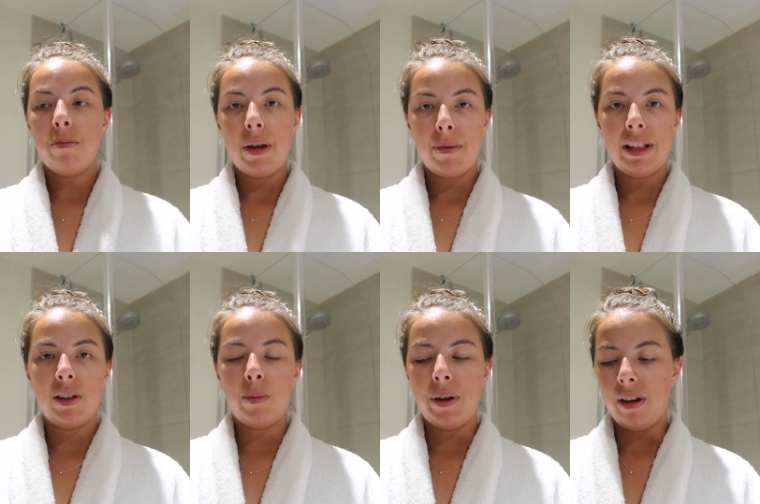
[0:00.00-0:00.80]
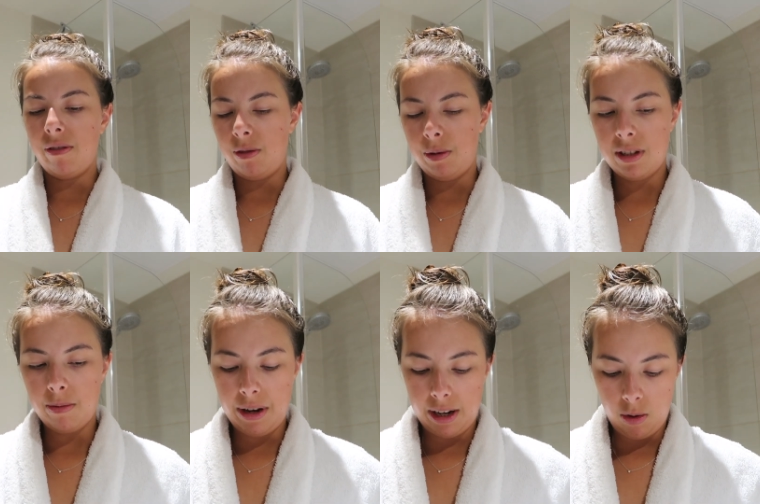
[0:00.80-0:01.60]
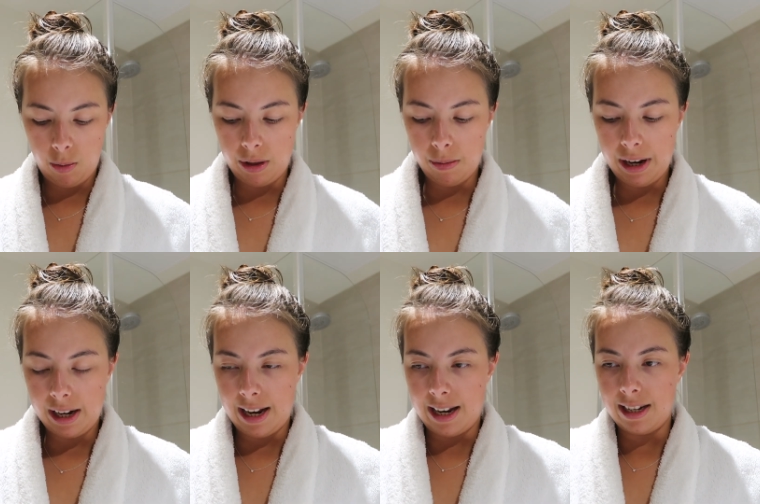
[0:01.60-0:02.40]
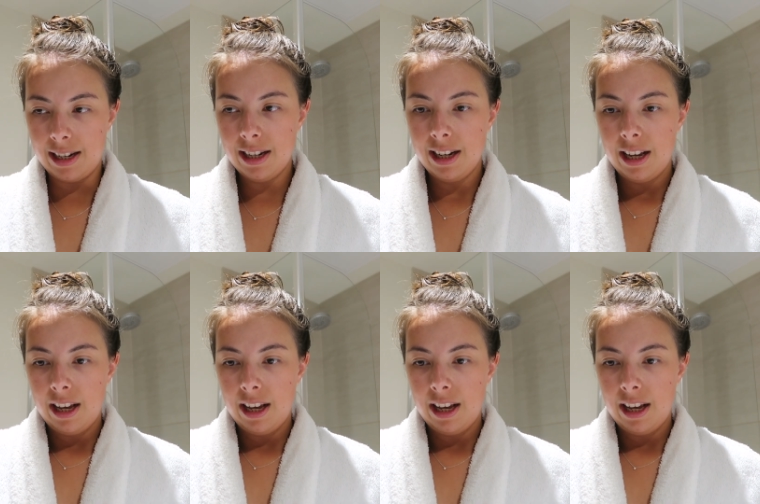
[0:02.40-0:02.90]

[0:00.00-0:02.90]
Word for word: maybe a little bit afterwards, depending on when the plane landed.